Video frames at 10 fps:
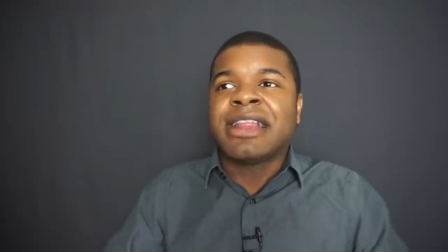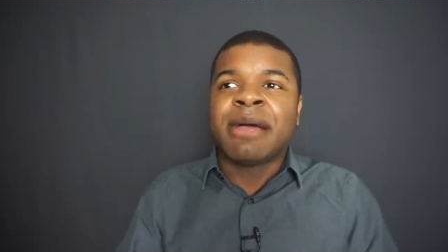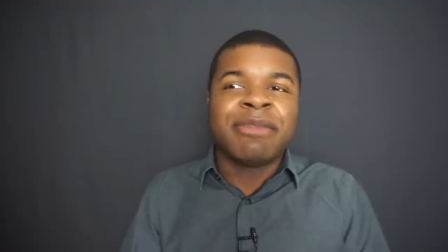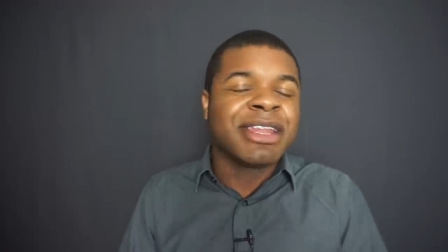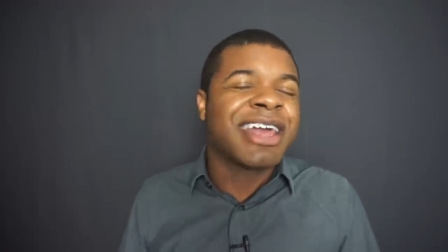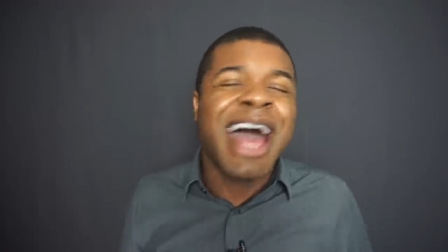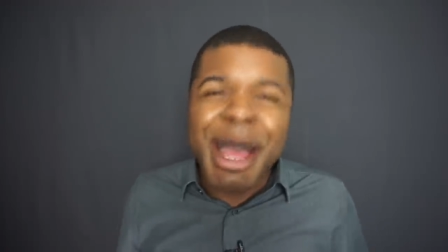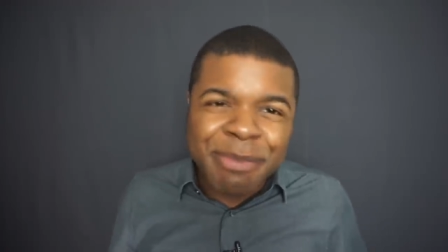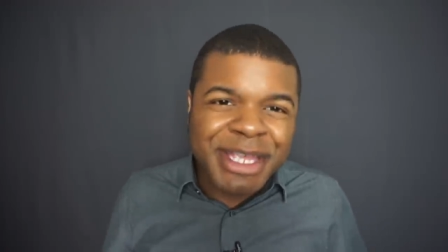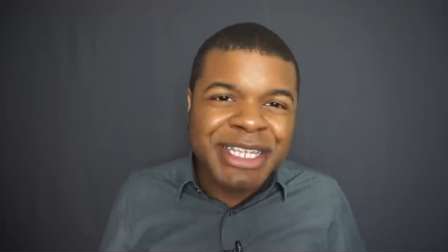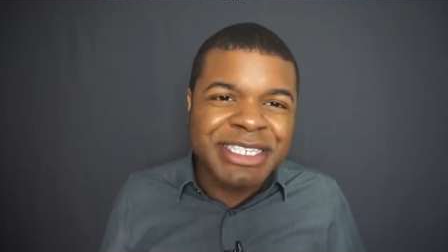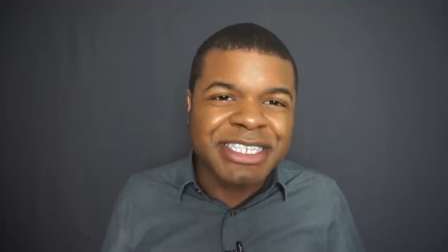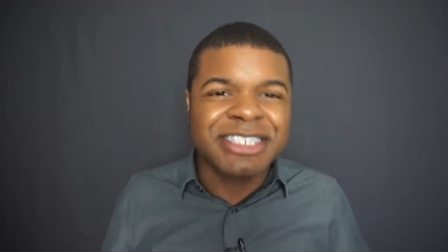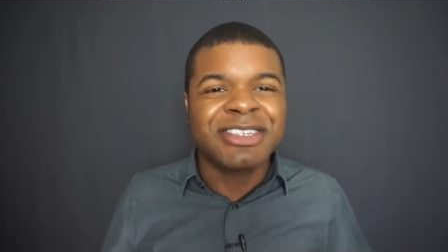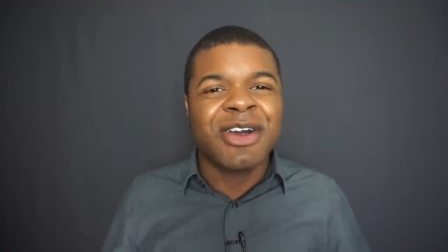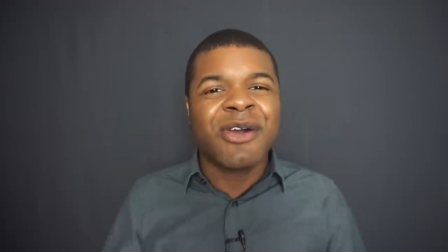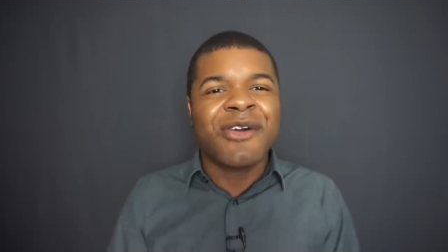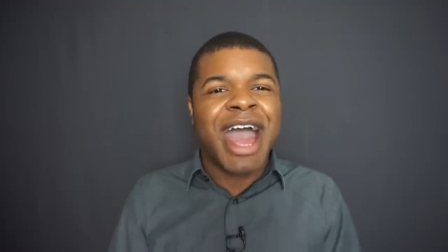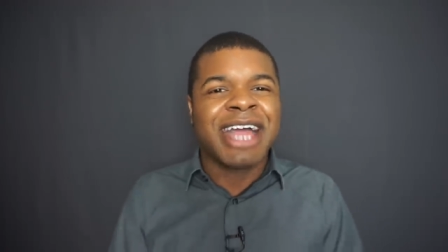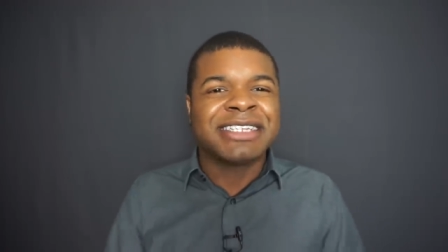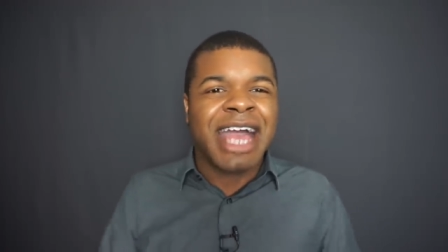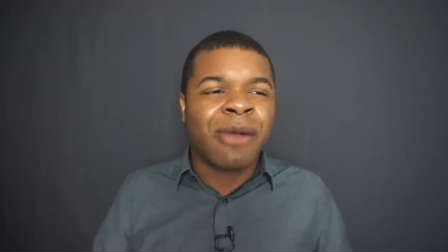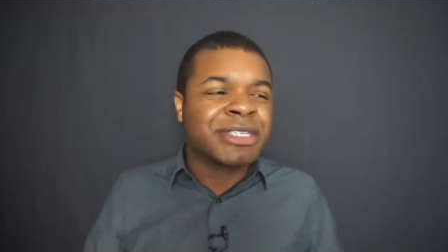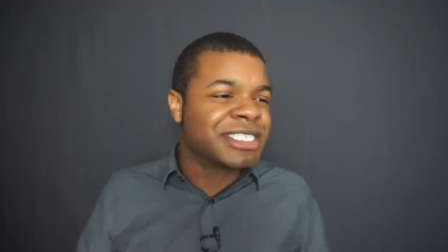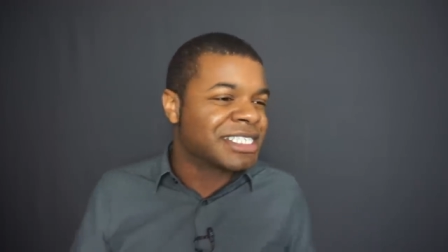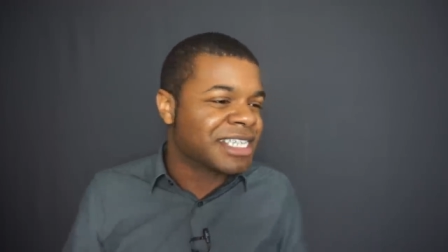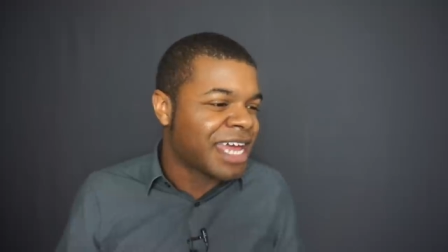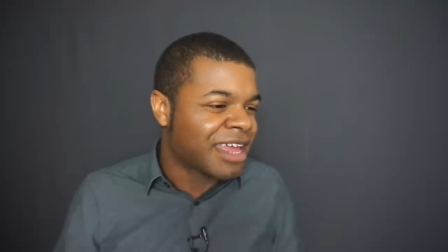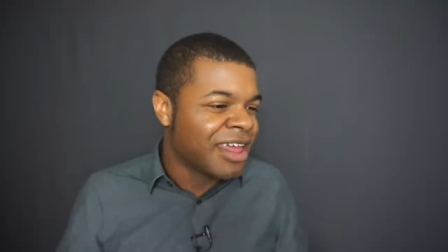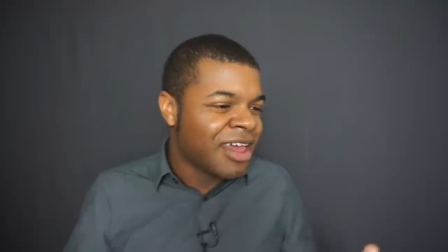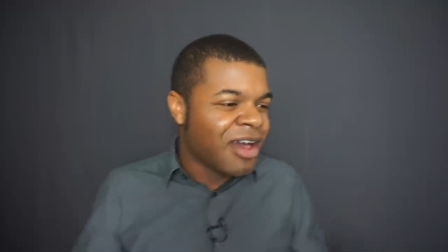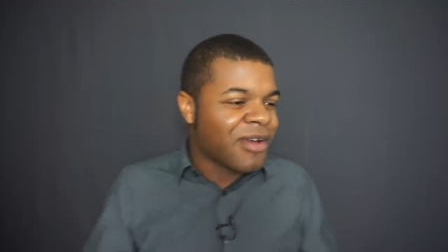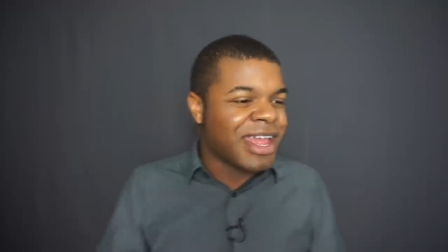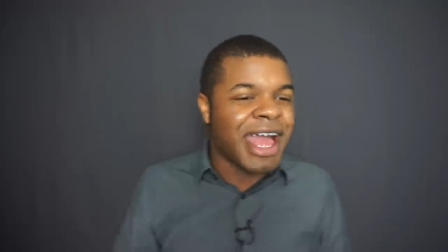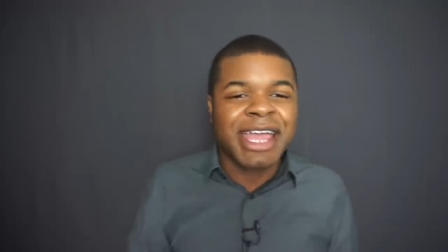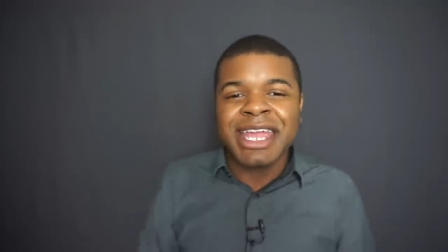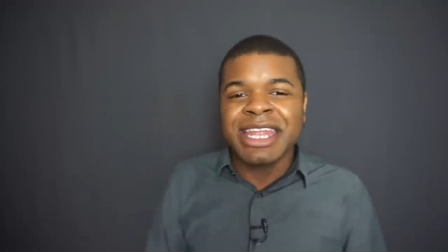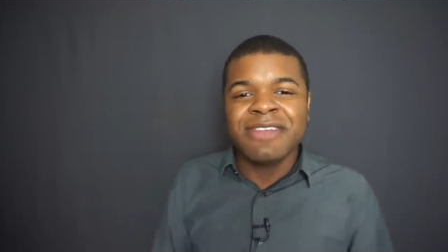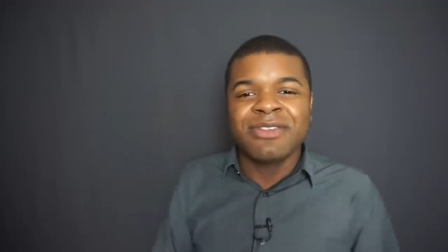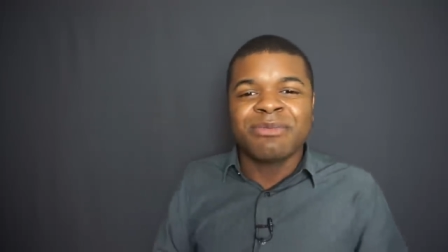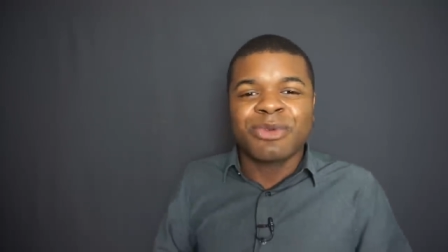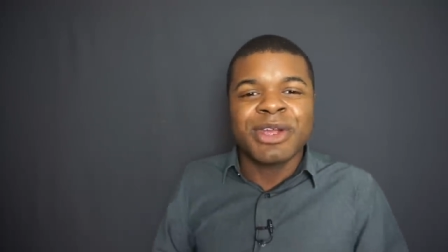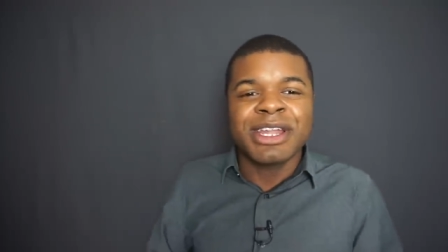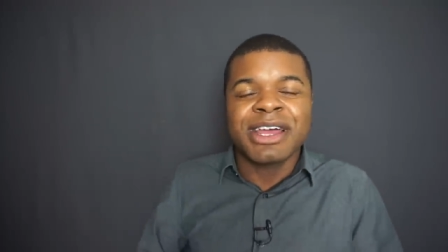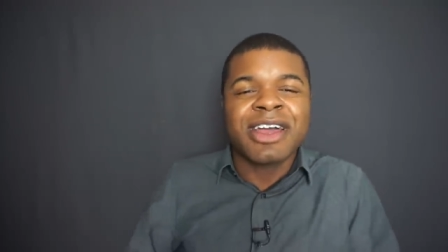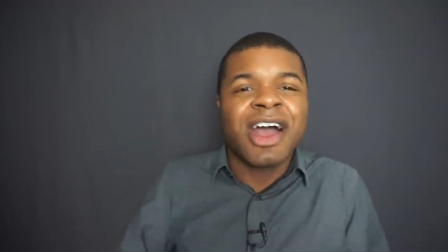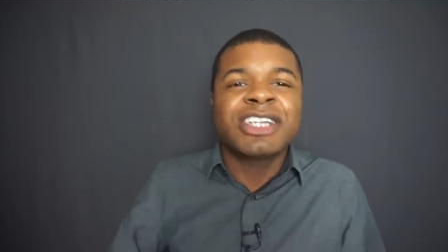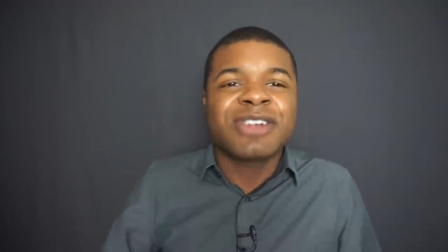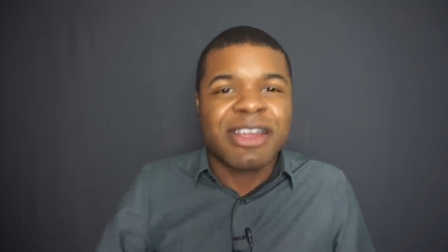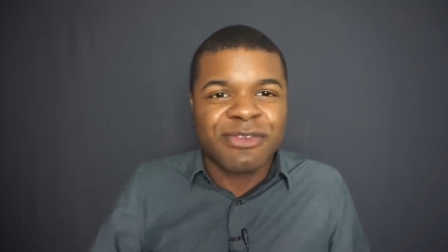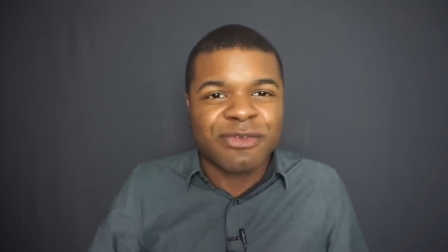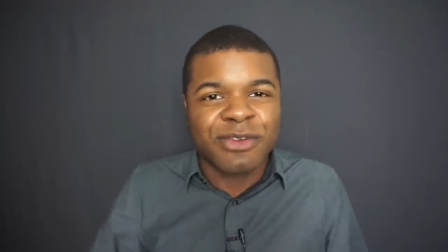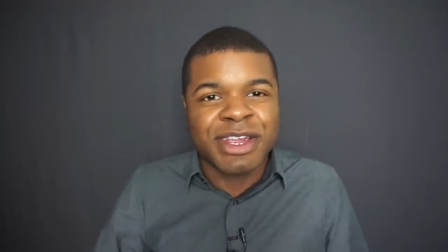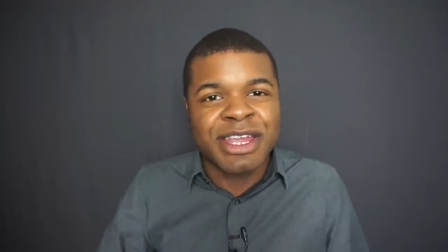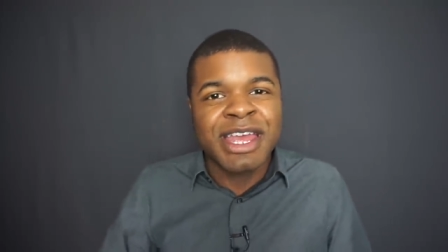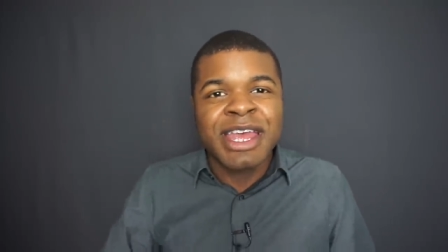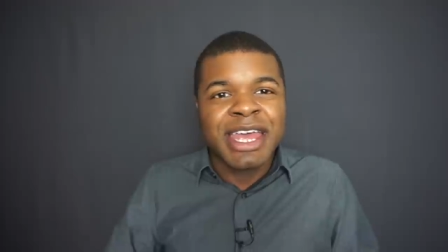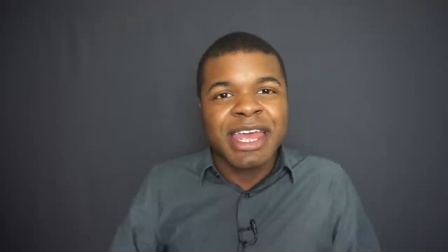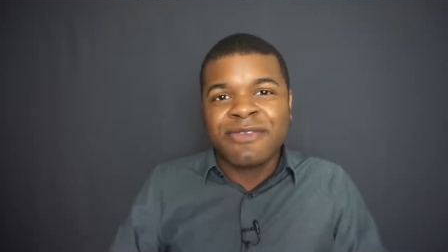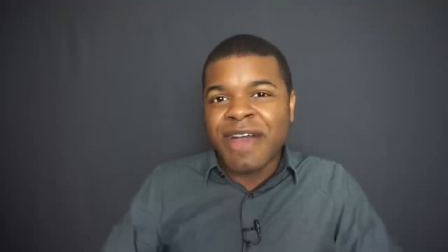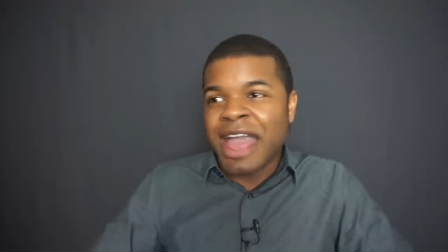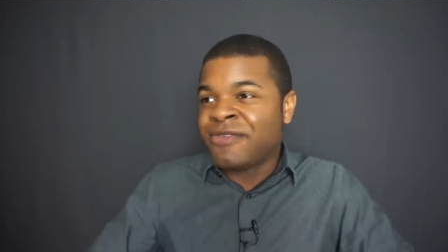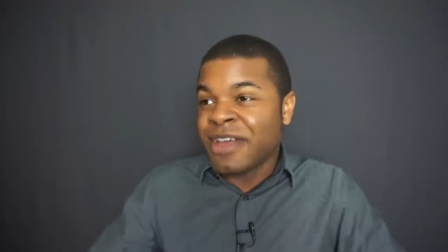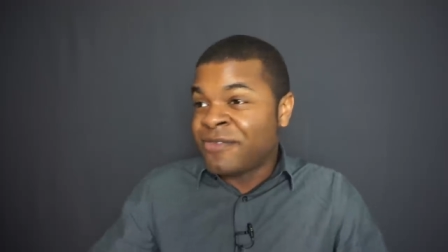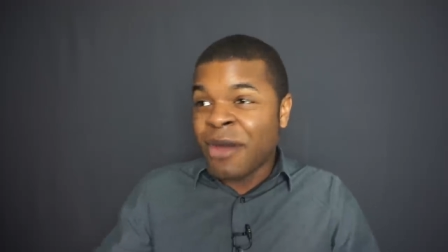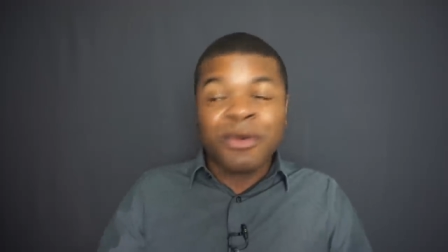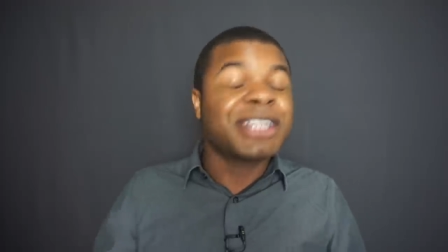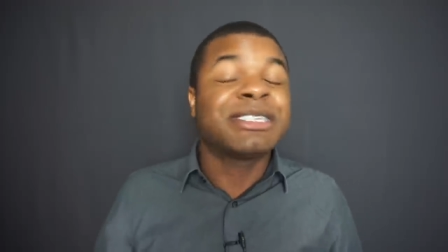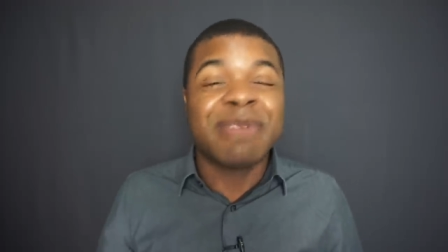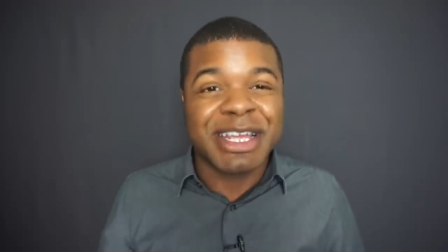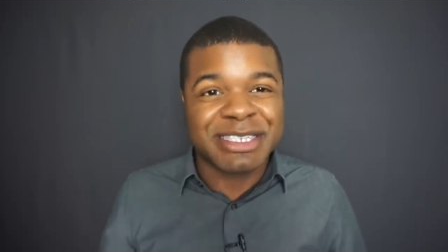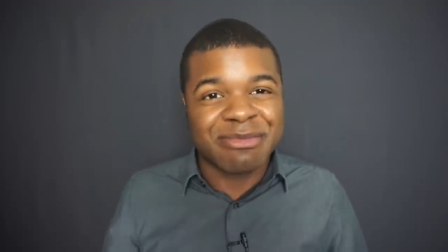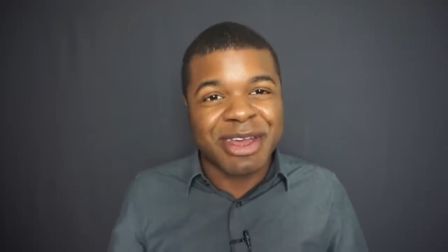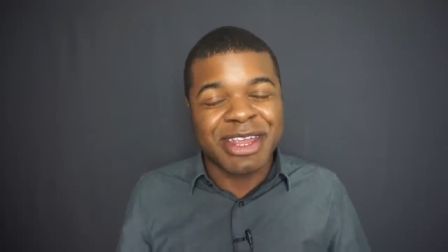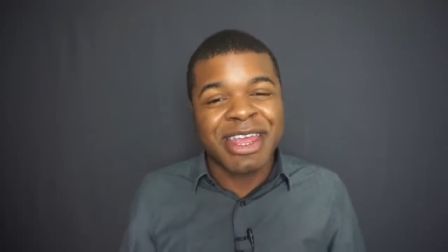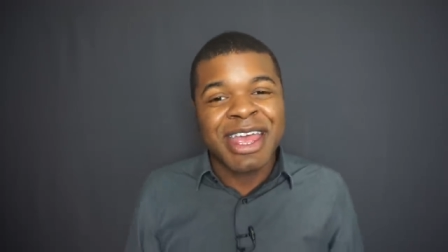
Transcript: I mean, copies, you know, I, I was just like, okay, I can't even print a contract for free if, if, if I wanted to make some money.